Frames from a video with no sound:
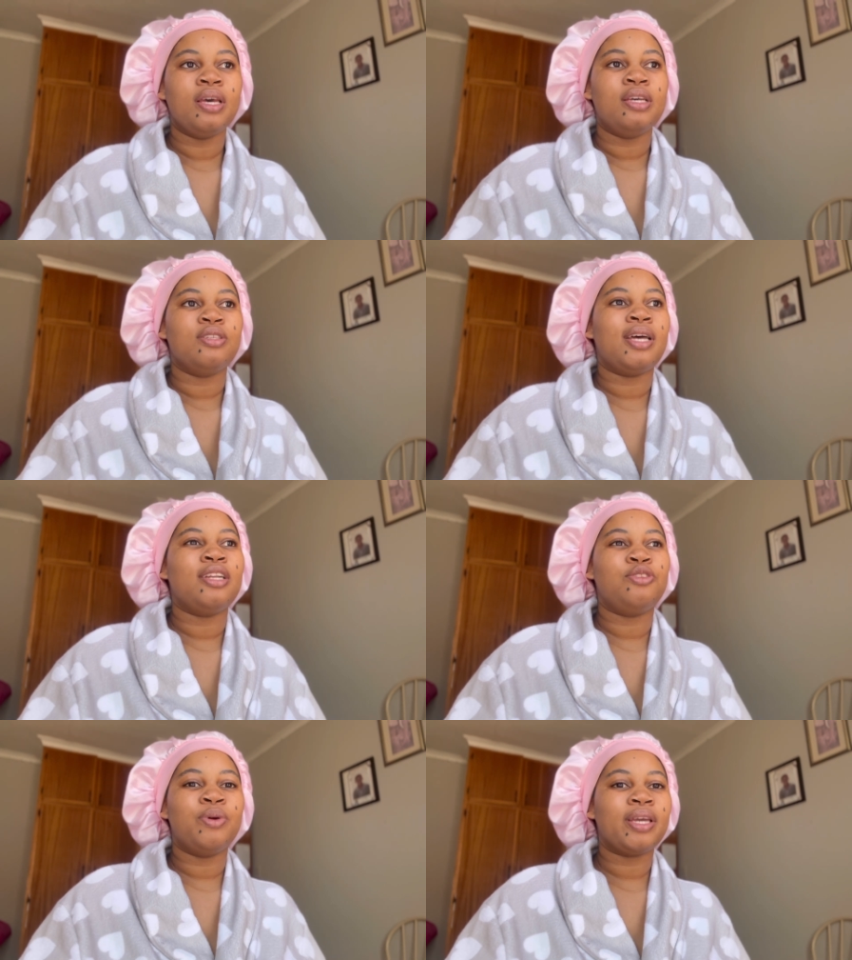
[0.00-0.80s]
so i
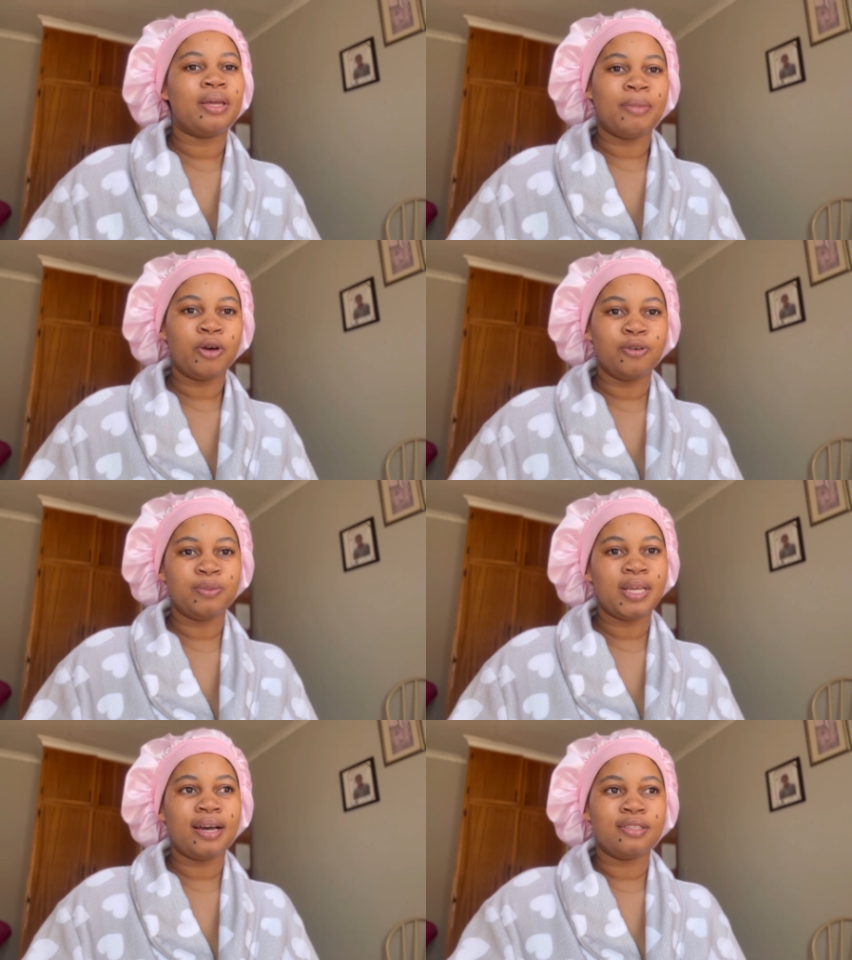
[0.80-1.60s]
don't want to get my
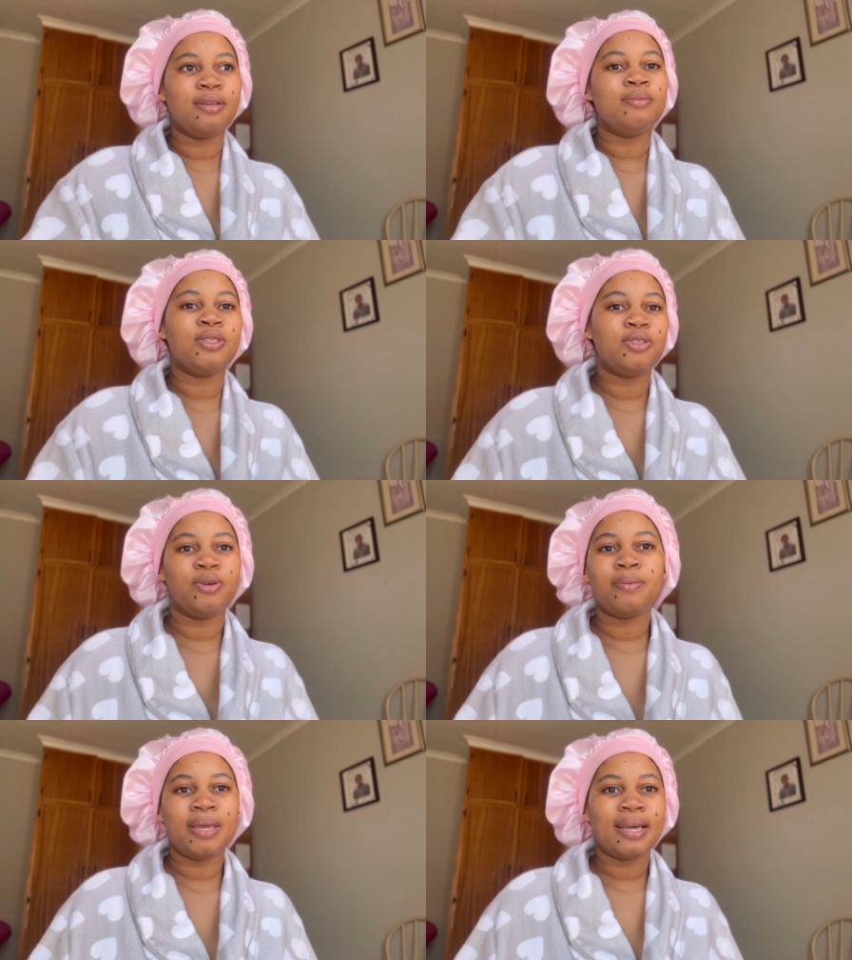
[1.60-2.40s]
hopes high so i'm just
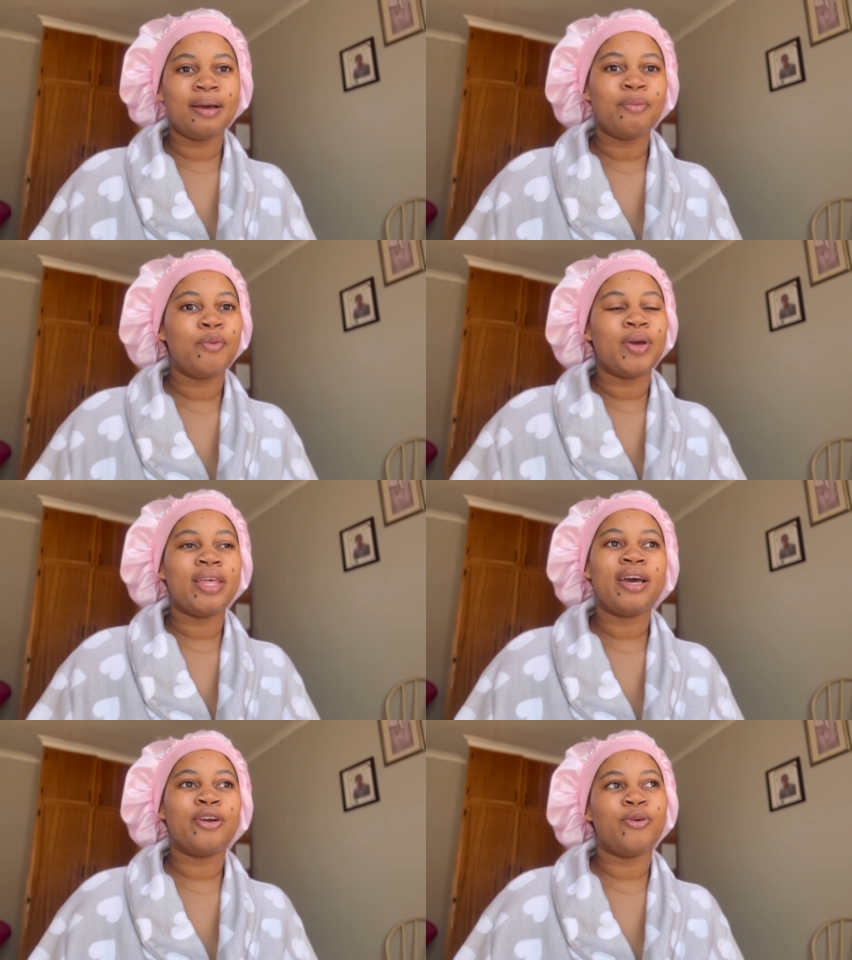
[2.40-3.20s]
doing makeup whether
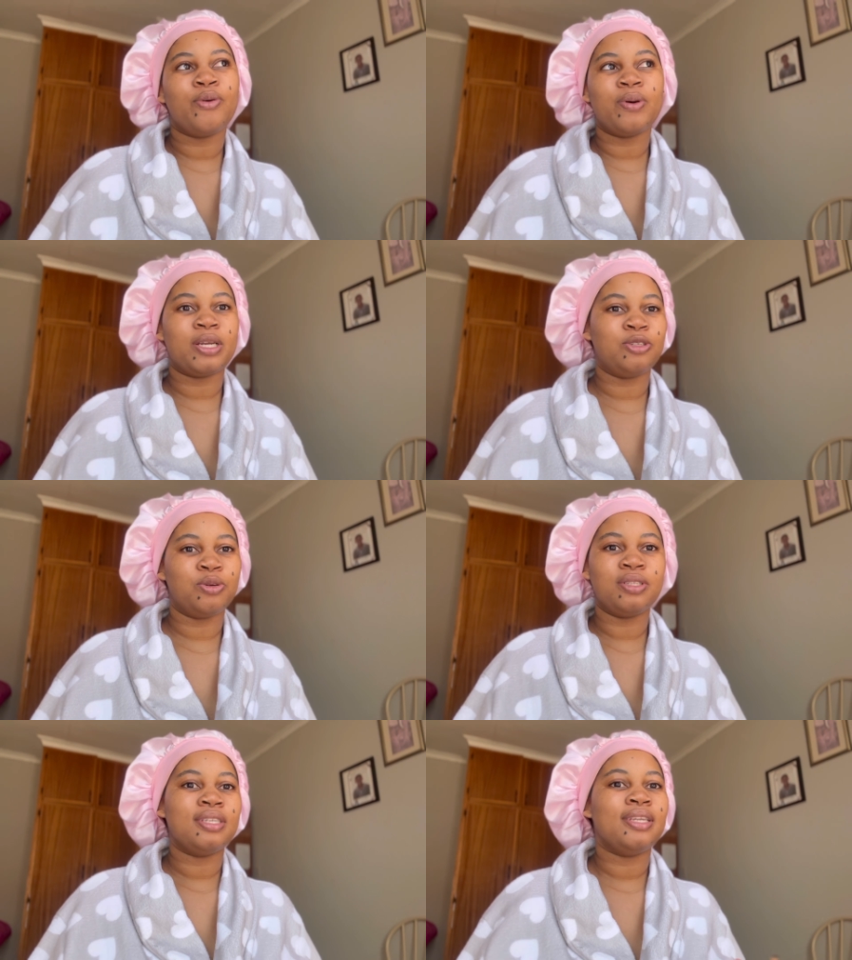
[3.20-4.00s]
i go or i
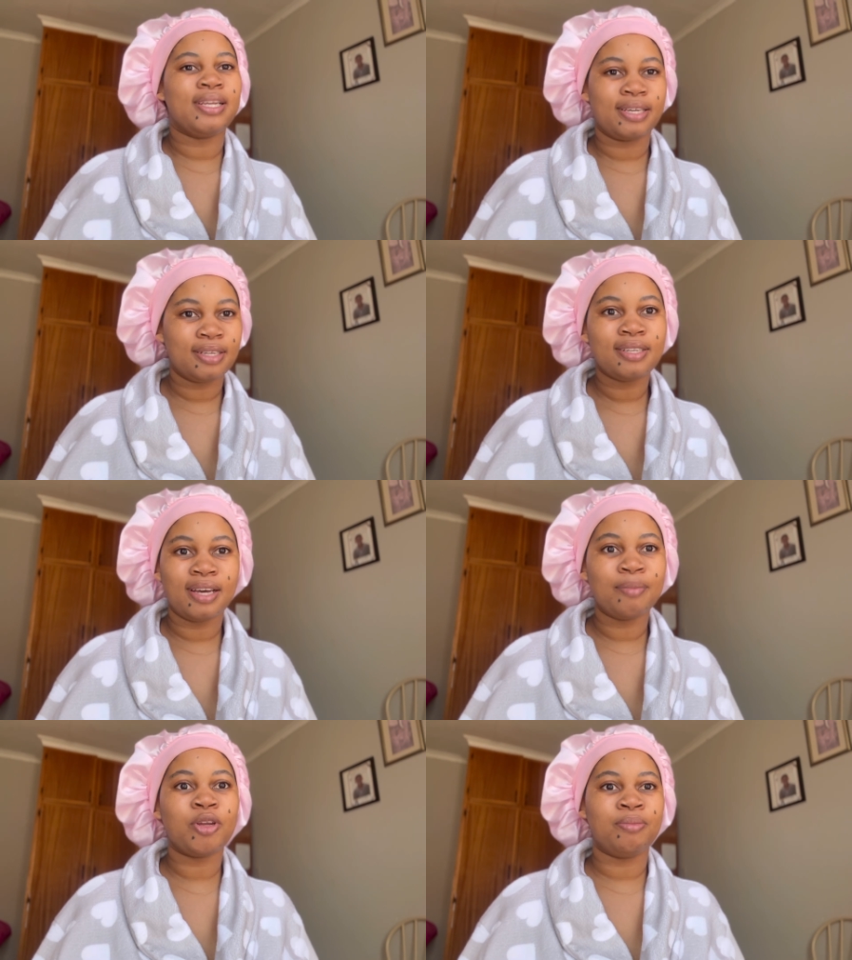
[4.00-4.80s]
don't like
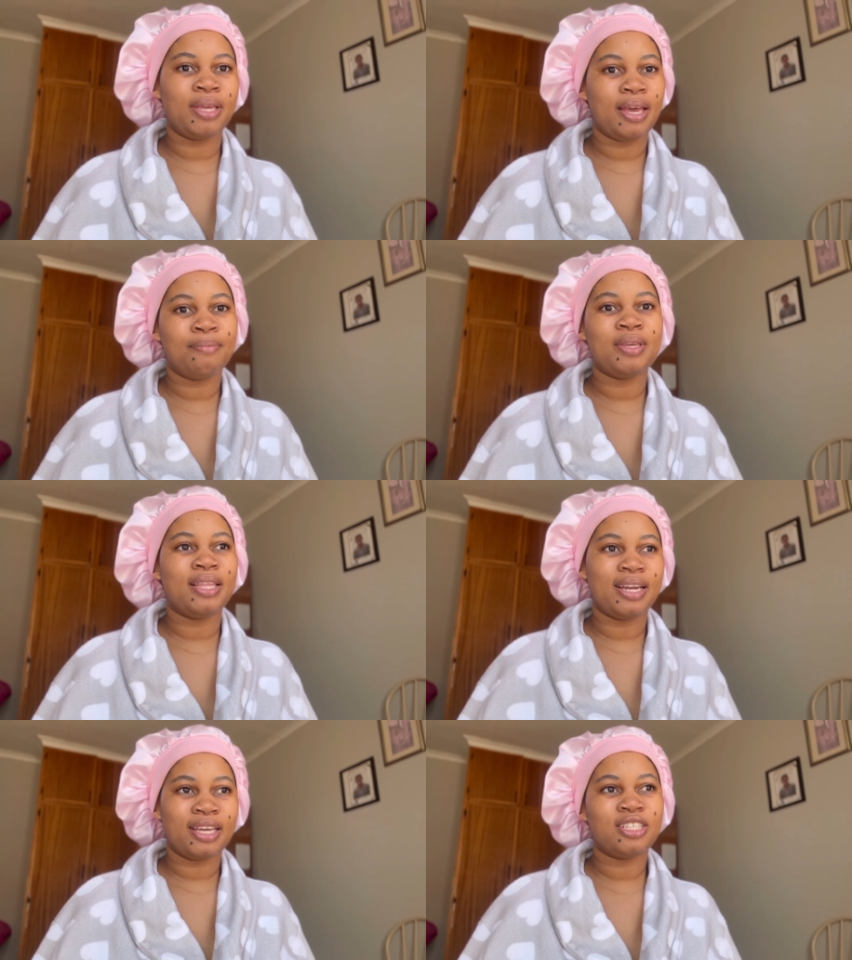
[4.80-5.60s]
i'm gonna be happy
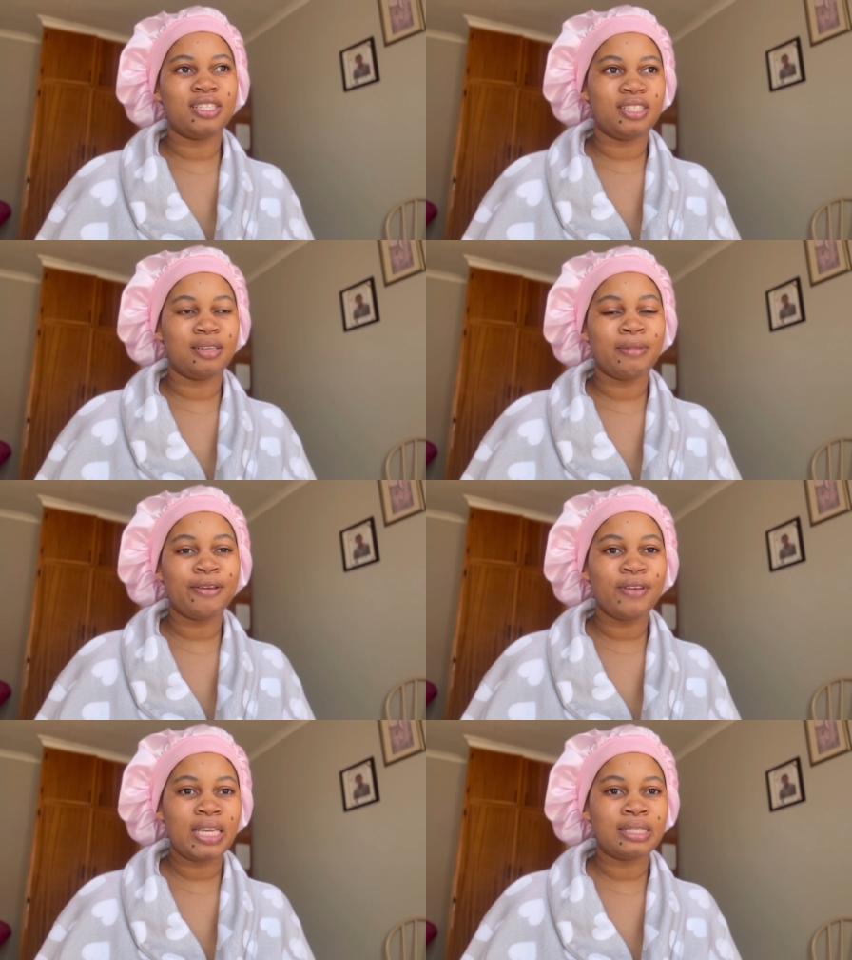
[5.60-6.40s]
that i actually did my
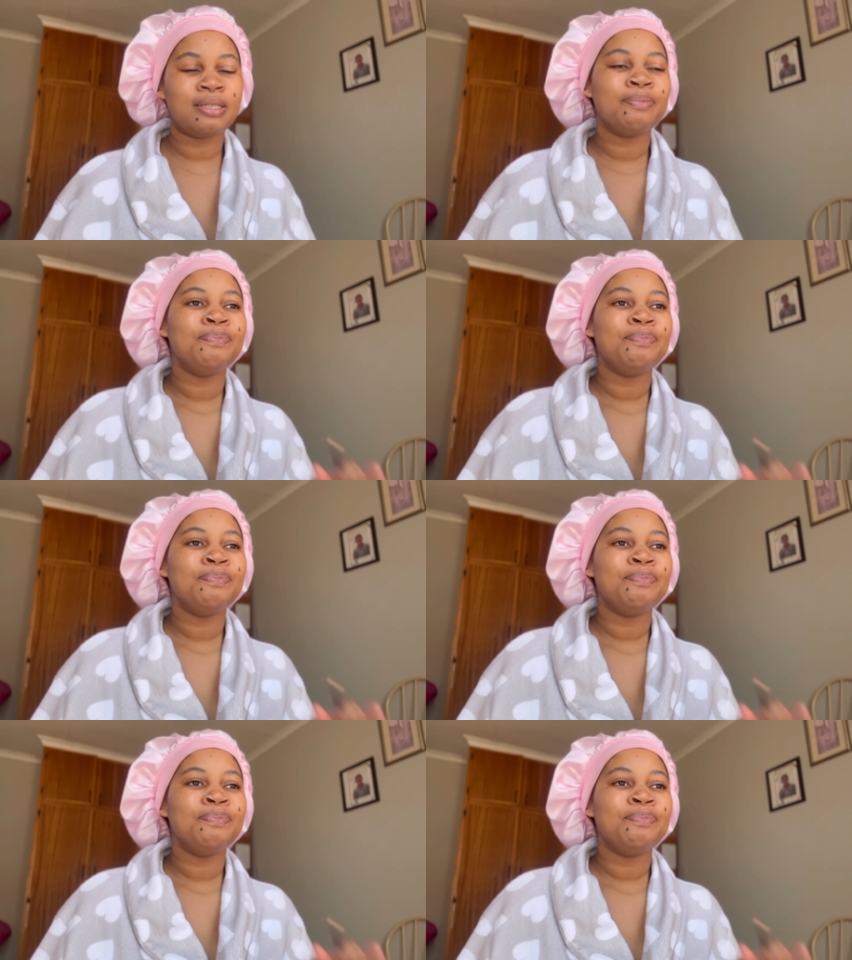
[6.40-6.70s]
face